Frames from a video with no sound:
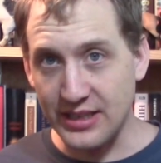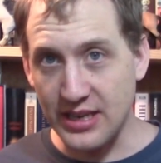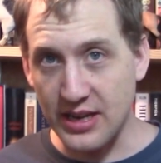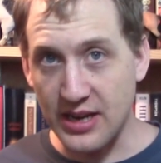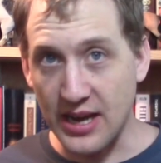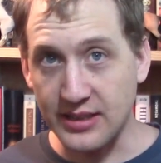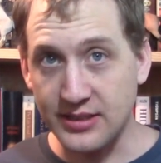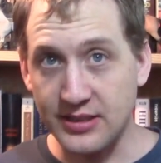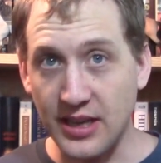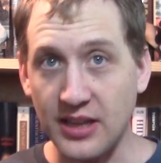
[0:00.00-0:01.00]
the United
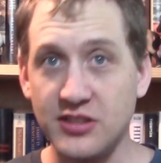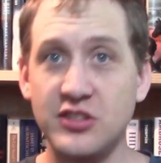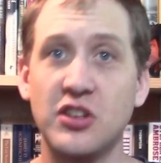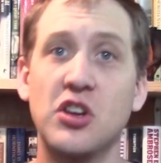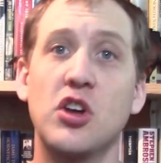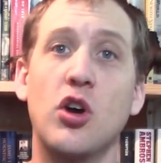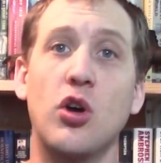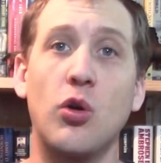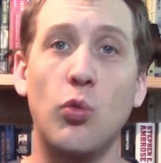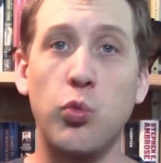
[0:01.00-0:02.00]
States,
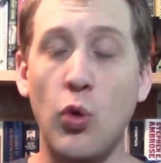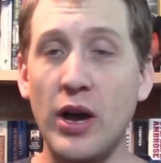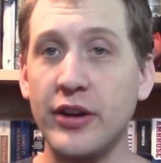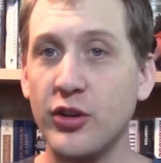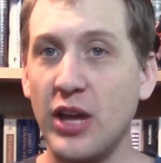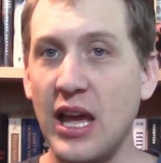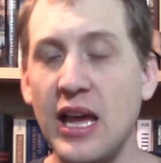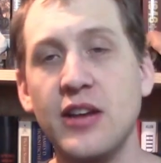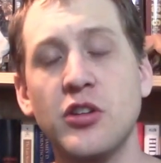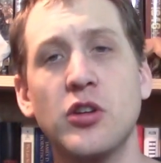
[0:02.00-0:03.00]

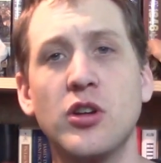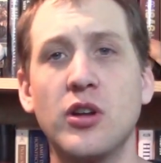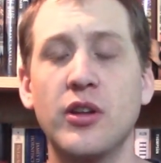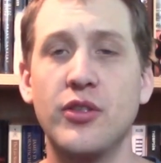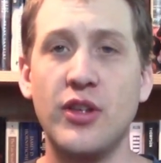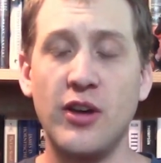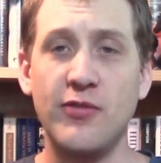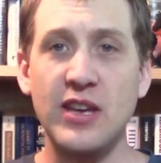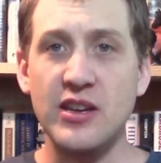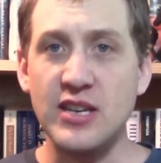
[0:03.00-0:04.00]
Watergate, the
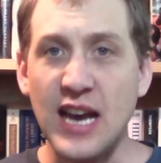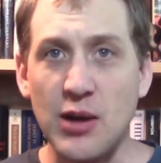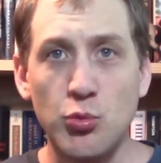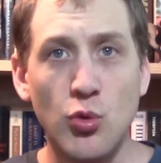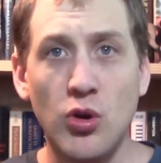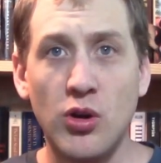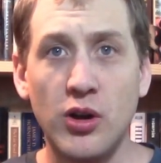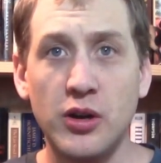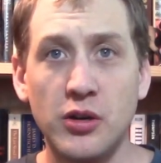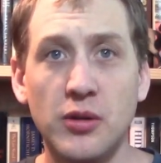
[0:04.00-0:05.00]
Vietnam
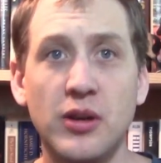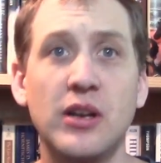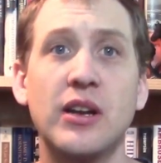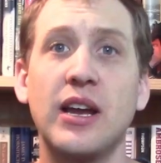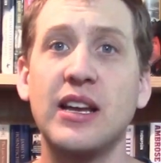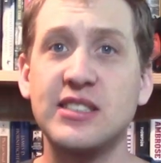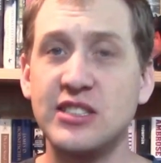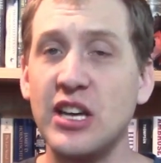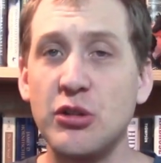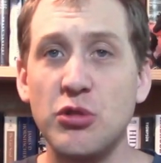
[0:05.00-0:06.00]
War,
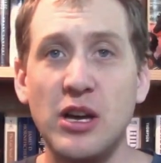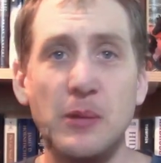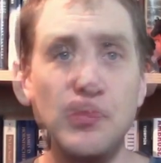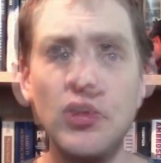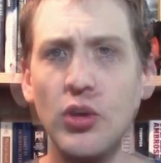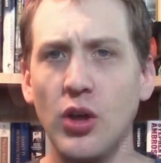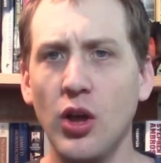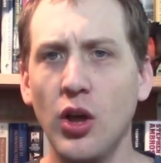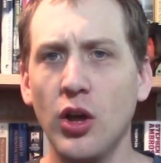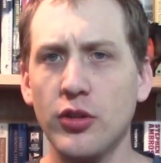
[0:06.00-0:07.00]
etc.,
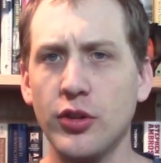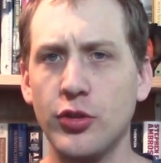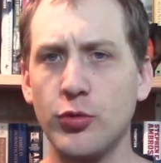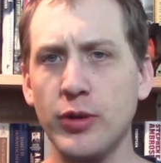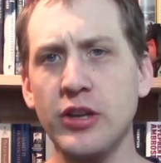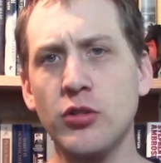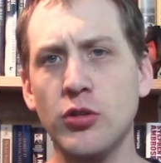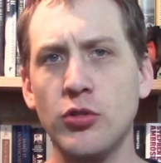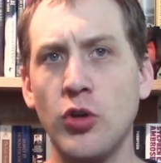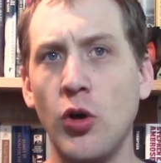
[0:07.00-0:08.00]
the
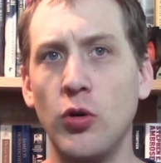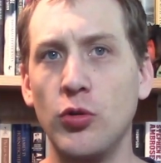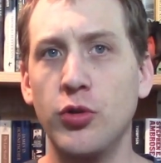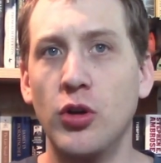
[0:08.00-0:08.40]
3-year-old colt